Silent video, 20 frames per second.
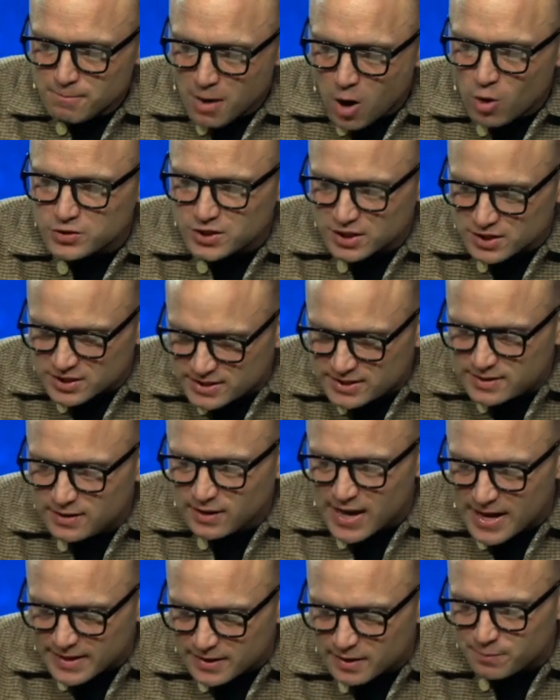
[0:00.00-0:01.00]
Moses
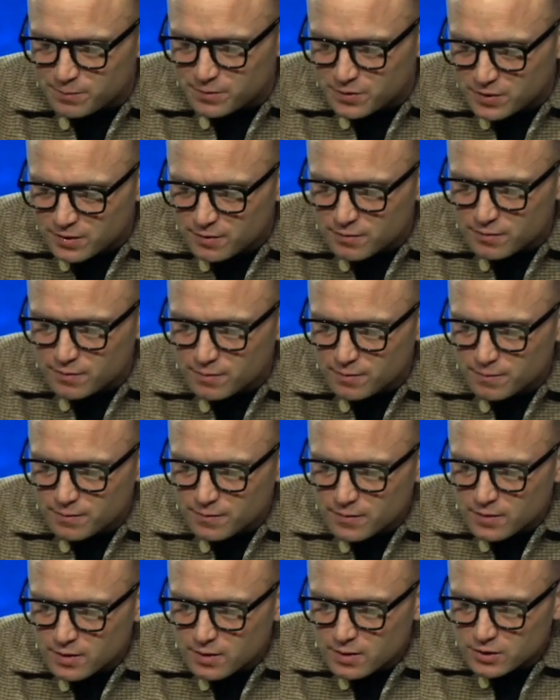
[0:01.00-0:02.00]
led the
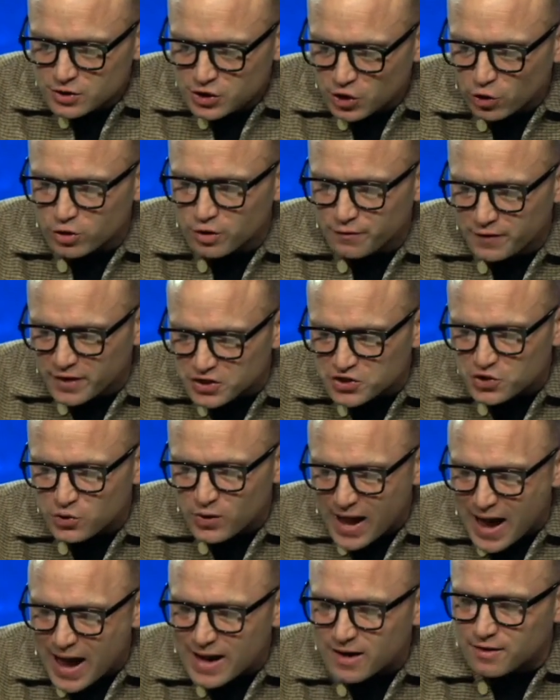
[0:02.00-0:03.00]
children of
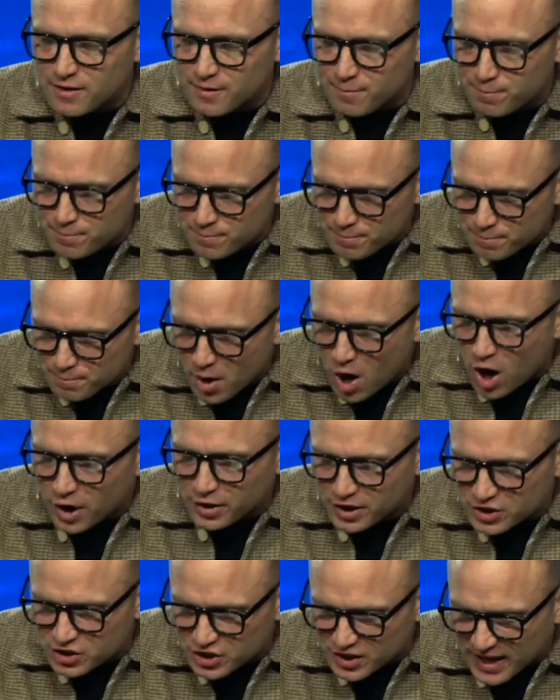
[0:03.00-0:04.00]
Israel out of the
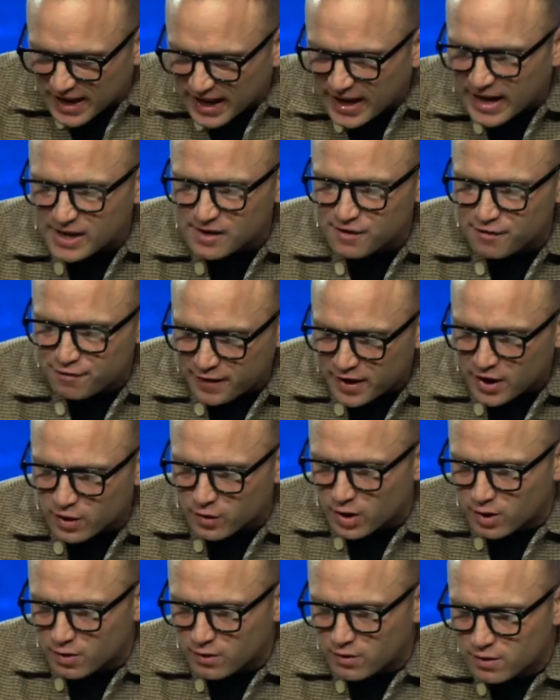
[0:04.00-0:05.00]
bondage in the hand of
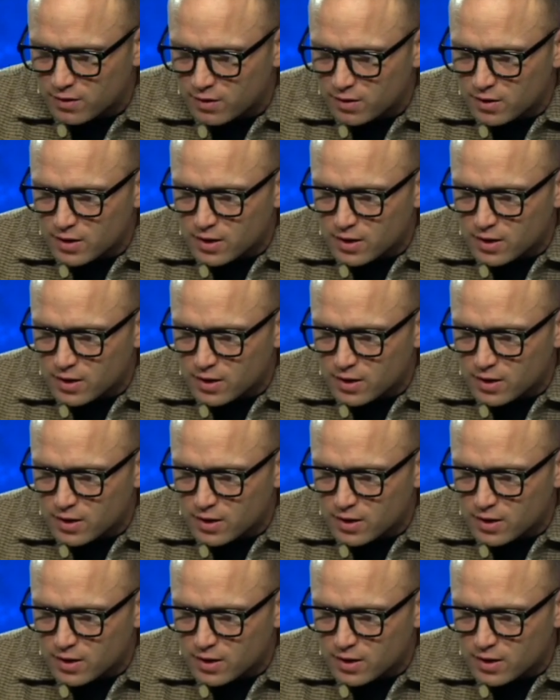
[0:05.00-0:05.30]
Pharaoh.